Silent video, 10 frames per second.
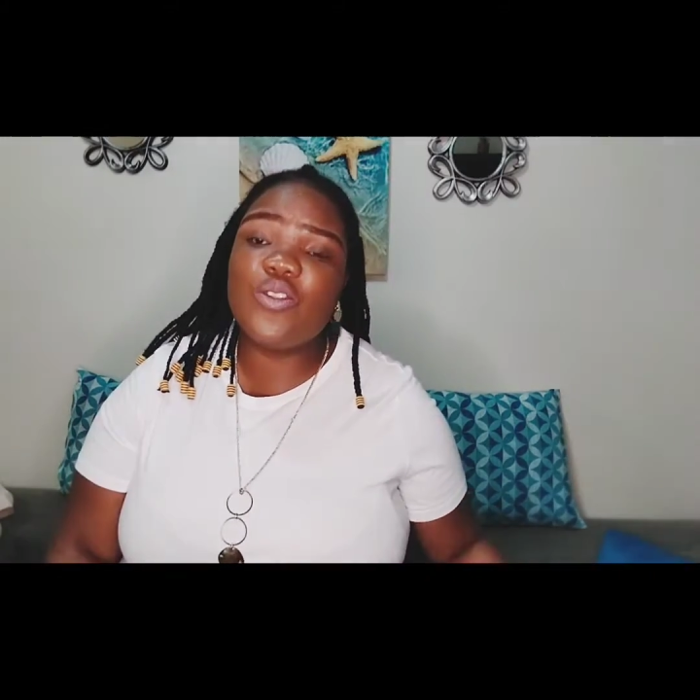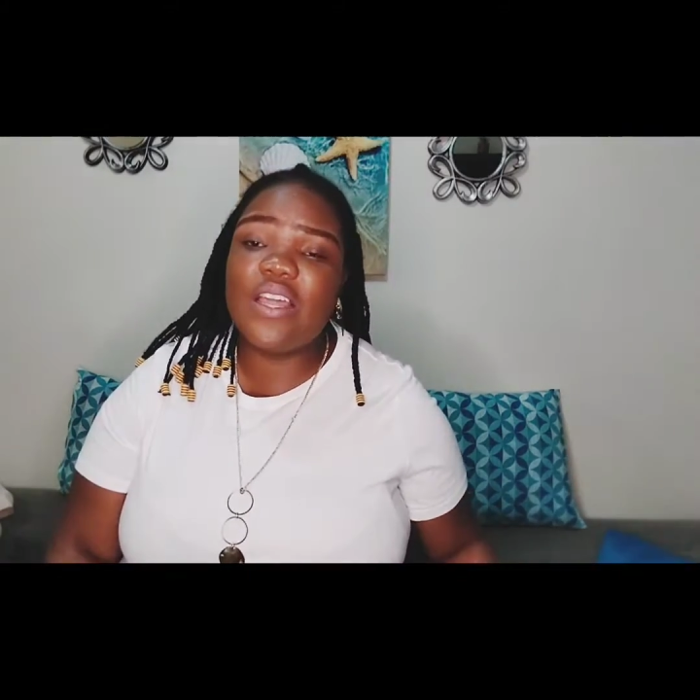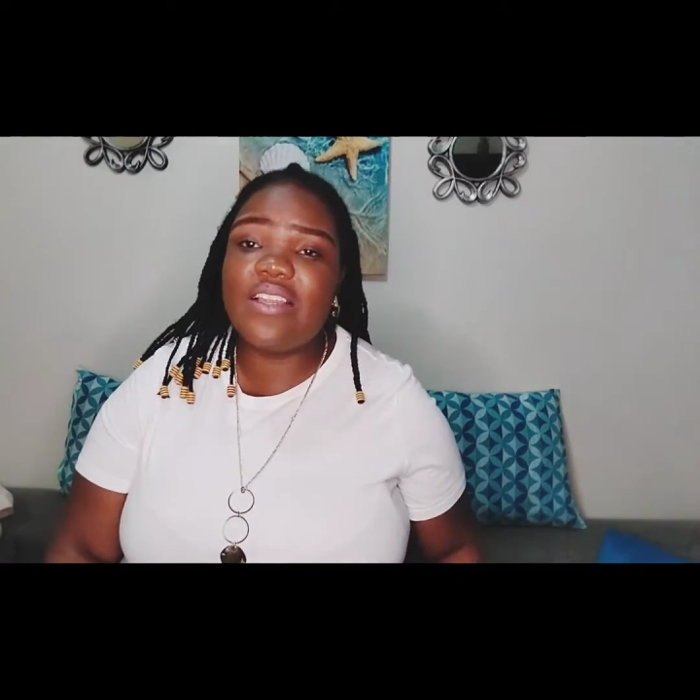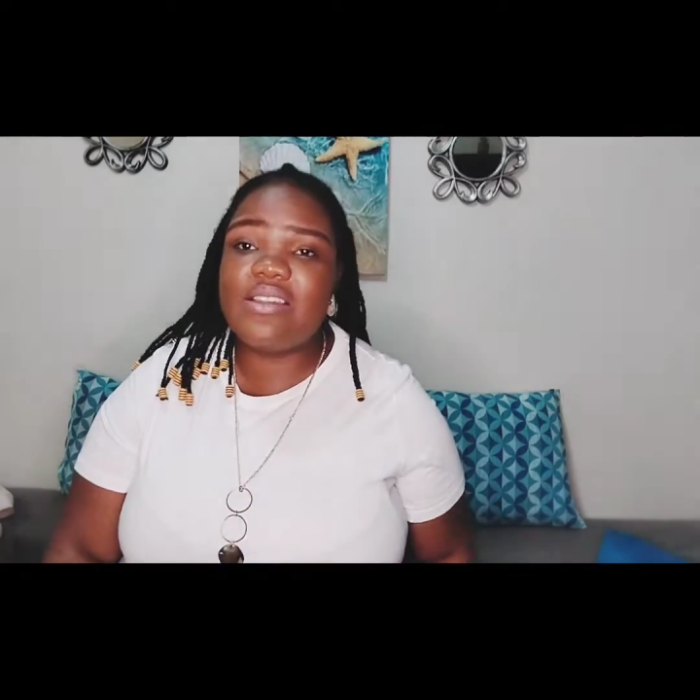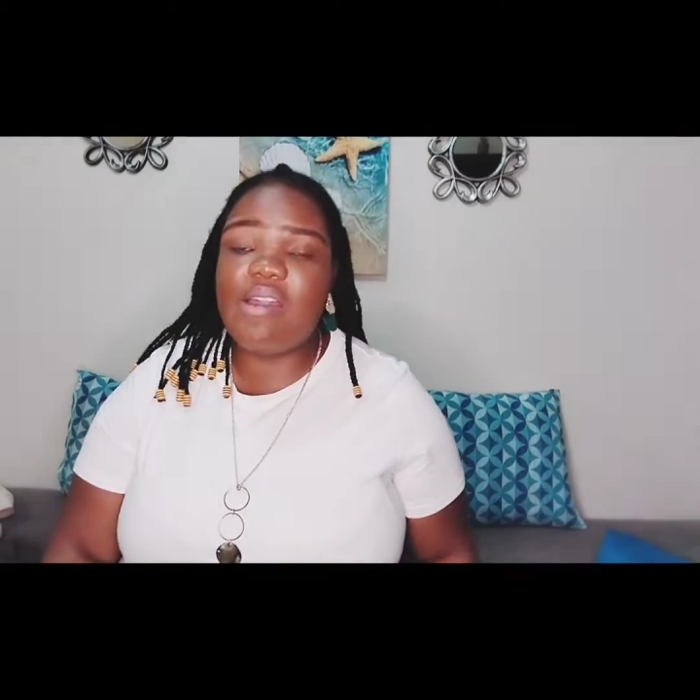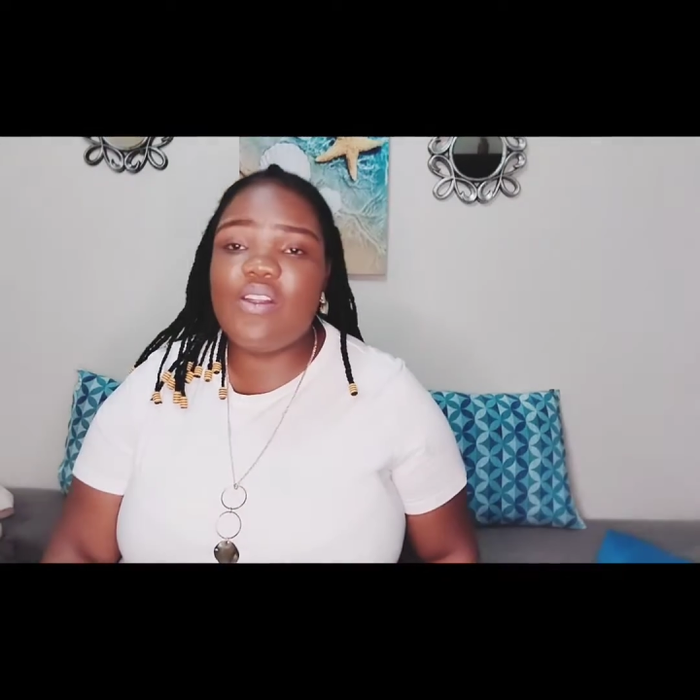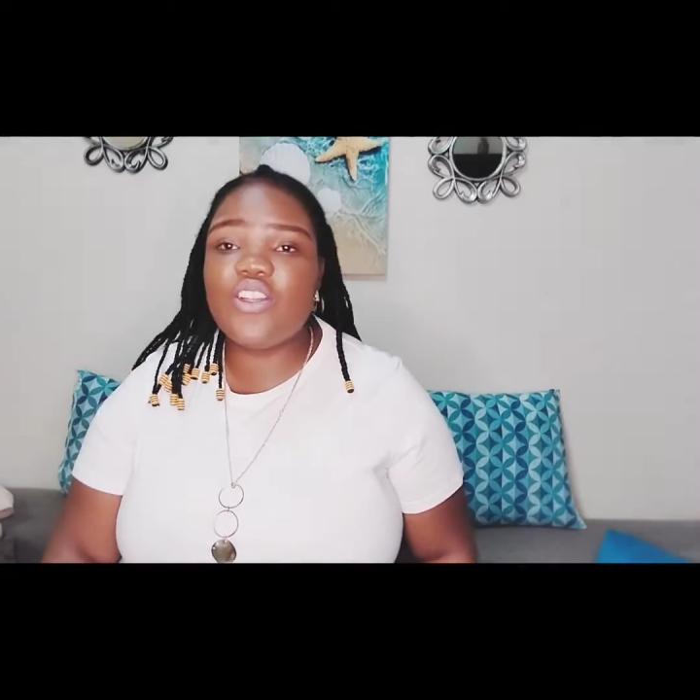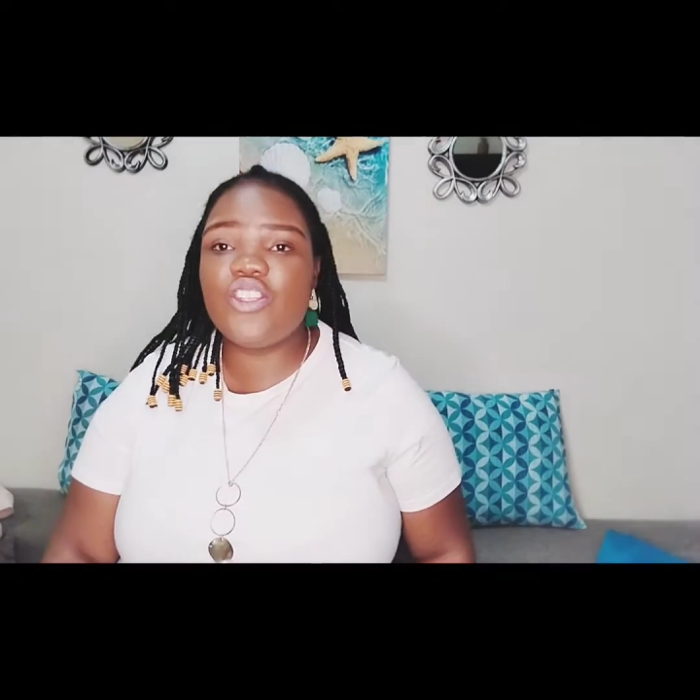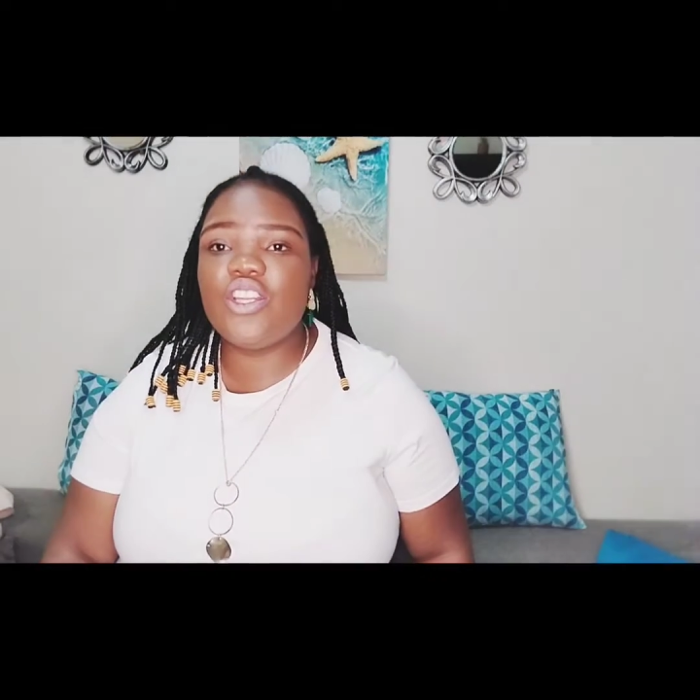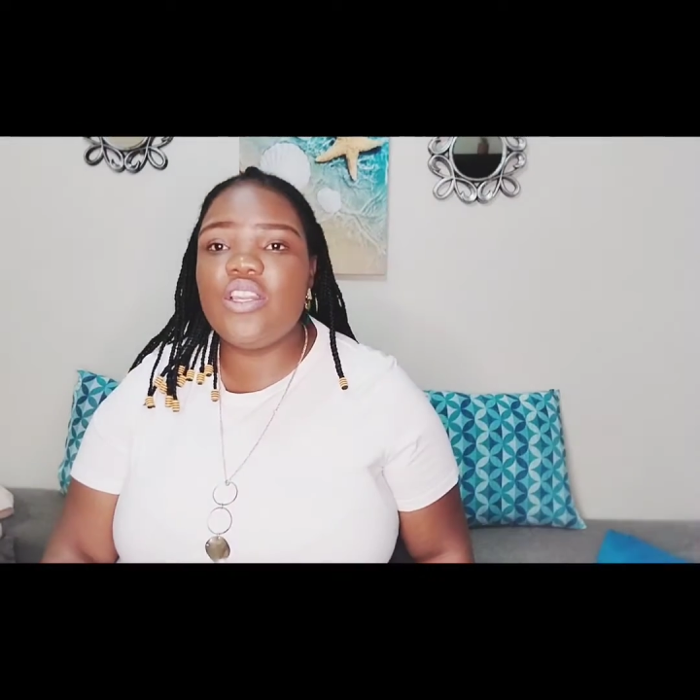that
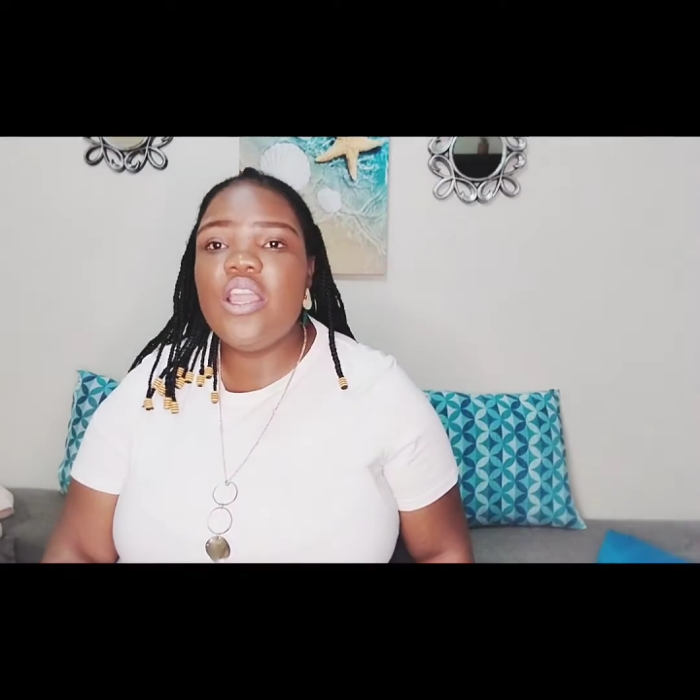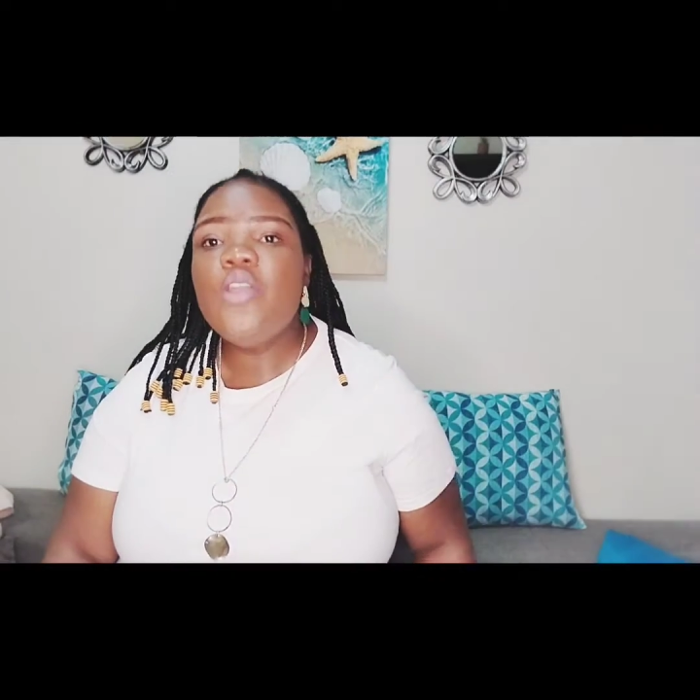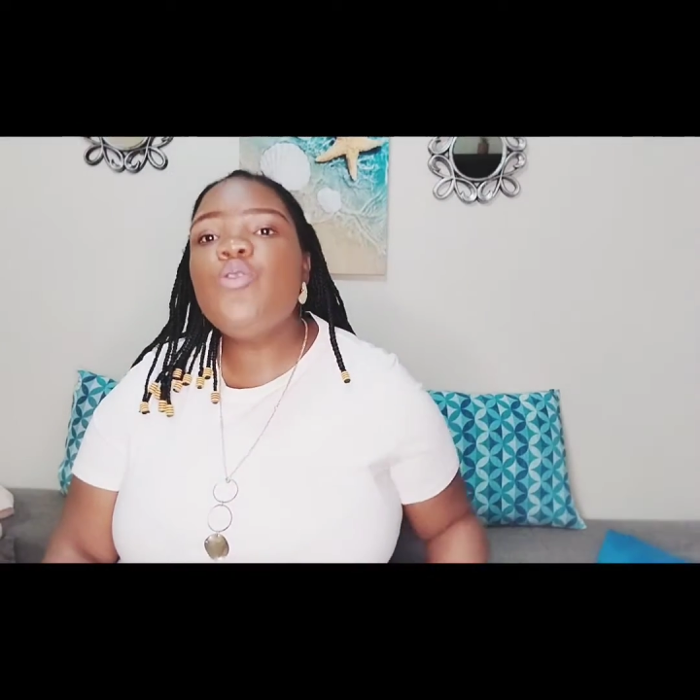direction.